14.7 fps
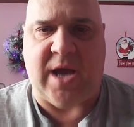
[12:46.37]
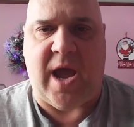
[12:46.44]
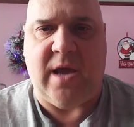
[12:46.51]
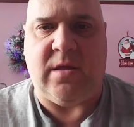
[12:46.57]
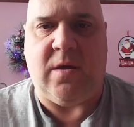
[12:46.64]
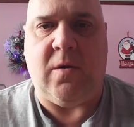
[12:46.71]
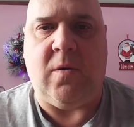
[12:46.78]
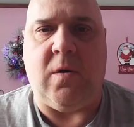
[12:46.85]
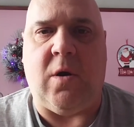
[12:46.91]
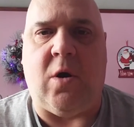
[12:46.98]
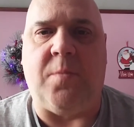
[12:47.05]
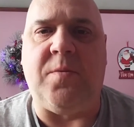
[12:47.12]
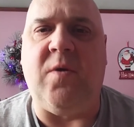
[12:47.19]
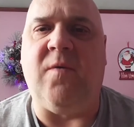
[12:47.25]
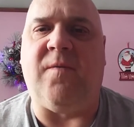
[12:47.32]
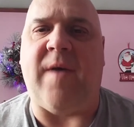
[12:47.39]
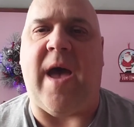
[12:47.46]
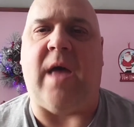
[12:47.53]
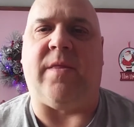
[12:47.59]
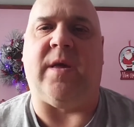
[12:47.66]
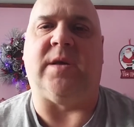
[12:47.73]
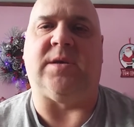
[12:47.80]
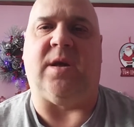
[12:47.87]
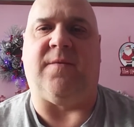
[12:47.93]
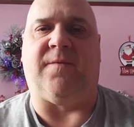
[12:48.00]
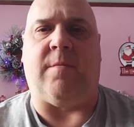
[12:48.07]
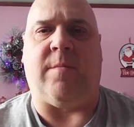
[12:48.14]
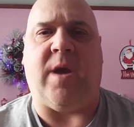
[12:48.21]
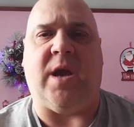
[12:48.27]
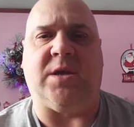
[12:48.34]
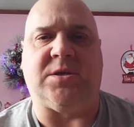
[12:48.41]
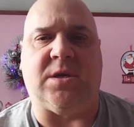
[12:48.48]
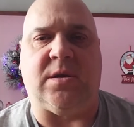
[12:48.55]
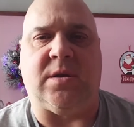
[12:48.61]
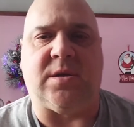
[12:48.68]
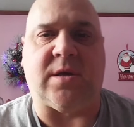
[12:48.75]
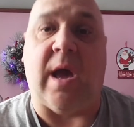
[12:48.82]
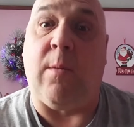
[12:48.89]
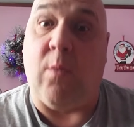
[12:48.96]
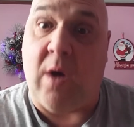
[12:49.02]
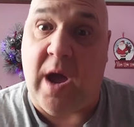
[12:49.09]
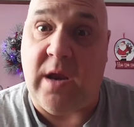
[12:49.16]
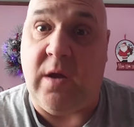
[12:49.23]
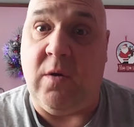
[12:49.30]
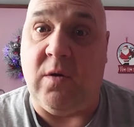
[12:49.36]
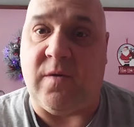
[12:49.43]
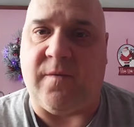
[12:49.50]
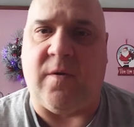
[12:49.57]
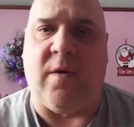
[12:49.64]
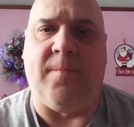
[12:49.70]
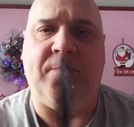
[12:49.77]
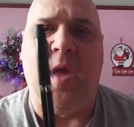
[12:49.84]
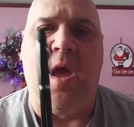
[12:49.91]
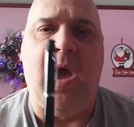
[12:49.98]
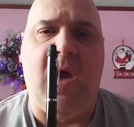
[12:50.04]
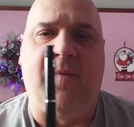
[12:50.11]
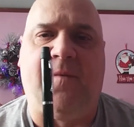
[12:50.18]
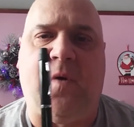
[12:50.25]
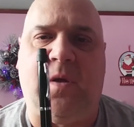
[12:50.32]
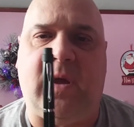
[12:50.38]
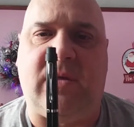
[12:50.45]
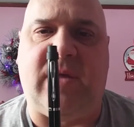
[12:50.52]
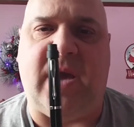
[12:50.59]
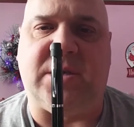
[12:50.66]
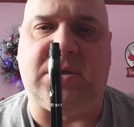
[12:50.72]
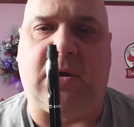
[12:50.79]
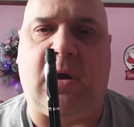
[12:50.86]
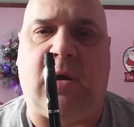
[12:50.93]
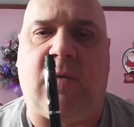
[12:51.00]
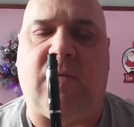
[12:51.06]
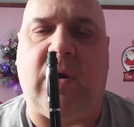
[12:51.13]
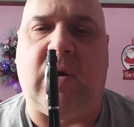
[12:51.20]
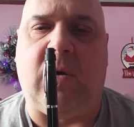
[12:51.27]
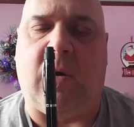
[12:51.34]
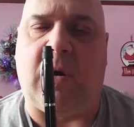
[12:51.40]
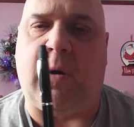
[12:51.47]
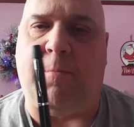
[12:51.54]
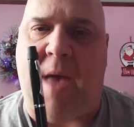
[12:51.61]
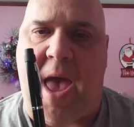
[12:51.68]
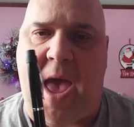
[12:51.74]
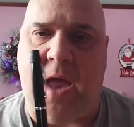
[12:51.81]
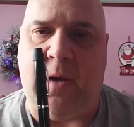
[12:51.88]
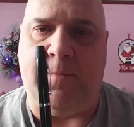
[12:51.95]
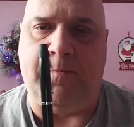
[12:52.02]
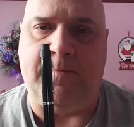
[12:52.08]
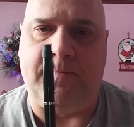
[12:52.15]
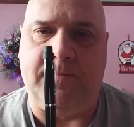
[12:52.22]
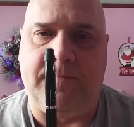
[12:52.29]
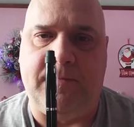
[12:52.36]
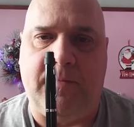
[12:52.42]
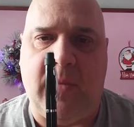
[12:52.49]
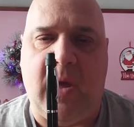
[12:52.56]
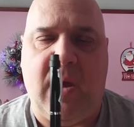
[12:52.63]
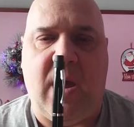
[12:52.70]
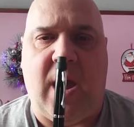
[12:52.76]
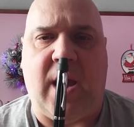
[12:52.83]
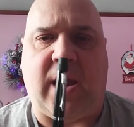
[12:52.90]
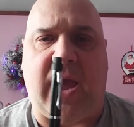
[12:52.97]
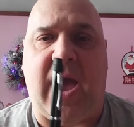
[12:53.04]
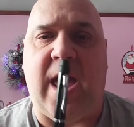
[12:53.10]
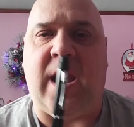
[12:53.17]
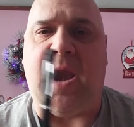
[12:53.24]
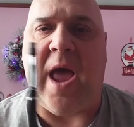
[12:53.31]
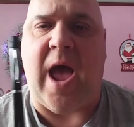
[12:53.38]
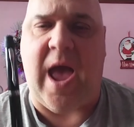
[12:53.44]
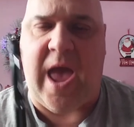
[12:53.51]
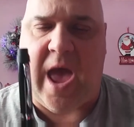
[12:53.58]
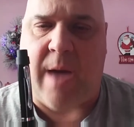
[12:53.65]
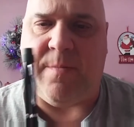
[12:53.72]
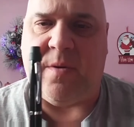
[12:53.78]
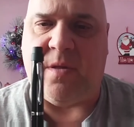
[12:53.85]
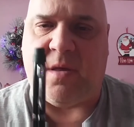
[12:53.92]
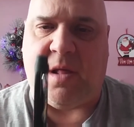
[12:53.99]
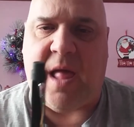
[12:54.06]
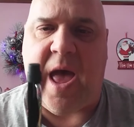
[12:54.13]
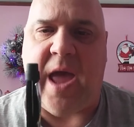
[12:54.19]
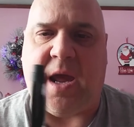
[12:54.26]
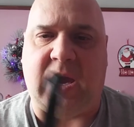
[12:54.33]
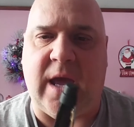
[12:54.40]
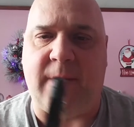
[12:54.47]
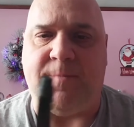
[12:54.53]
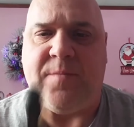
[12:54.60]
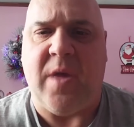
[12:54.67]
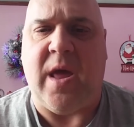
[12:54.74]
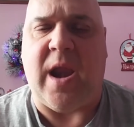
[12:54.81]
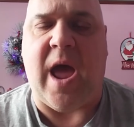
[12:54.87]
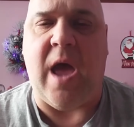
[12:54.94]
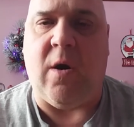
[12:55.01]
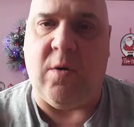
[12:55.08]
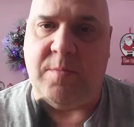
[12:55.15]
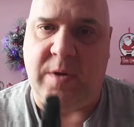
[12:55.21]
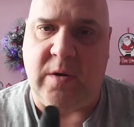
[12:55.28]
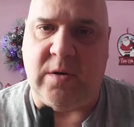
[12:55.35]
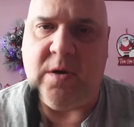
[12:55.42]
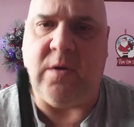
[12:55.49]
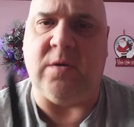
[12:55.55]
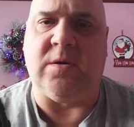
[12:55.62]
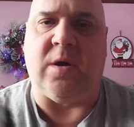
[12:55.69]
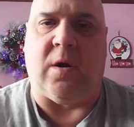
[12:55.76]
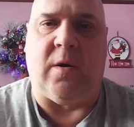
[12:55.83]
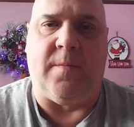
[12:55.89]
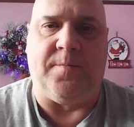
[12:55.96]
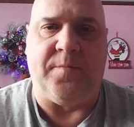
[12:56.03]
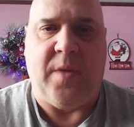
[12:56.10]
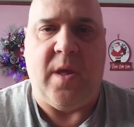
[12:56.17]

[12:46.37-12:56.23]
I do hope you found this information somewhat useful for the digital recorder pen. Again, I happen to like it, and I hope you do too.